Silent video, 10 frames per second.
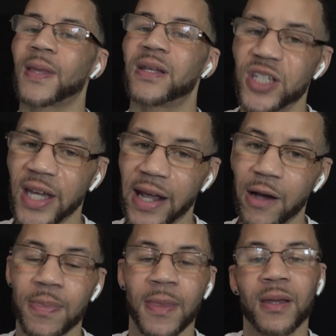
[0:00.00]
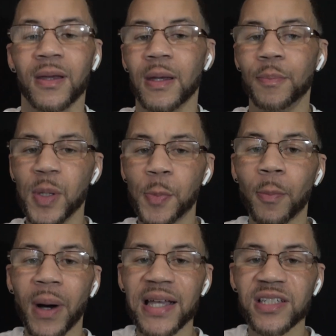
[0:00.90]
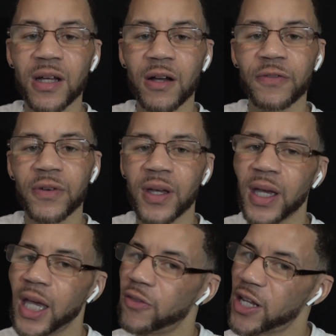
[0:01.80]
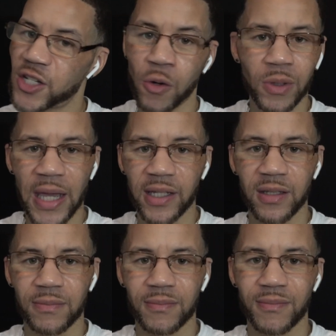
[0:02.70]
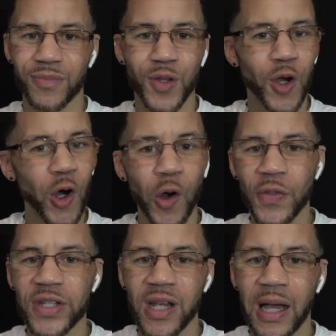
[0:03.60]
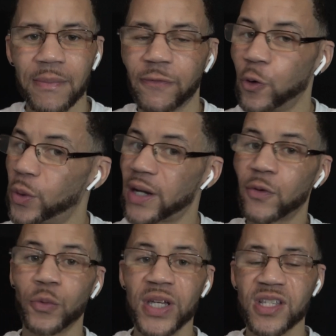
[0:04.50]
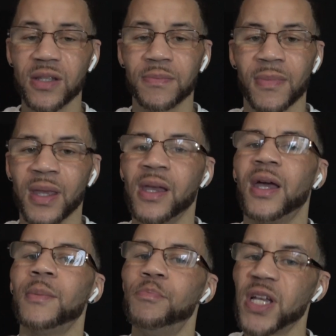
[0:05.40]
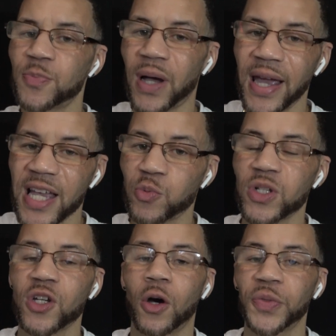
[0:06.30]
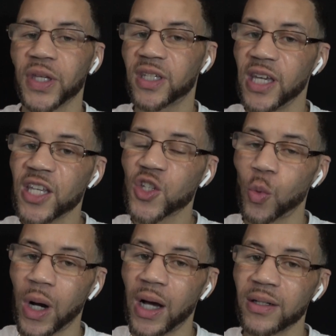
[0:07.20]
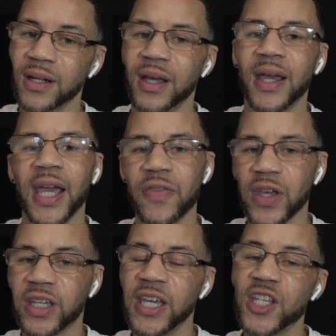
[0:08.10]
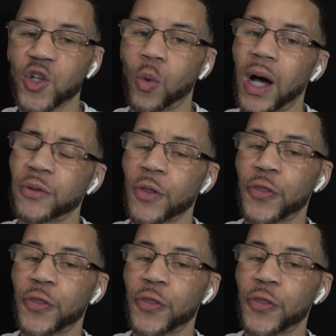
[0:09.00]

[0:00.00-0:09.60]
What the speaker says: check it out. People buy stuff and they don't like it all the time for whatever reason. Best Buy has what's called the Geek Squad, and the Geek Squad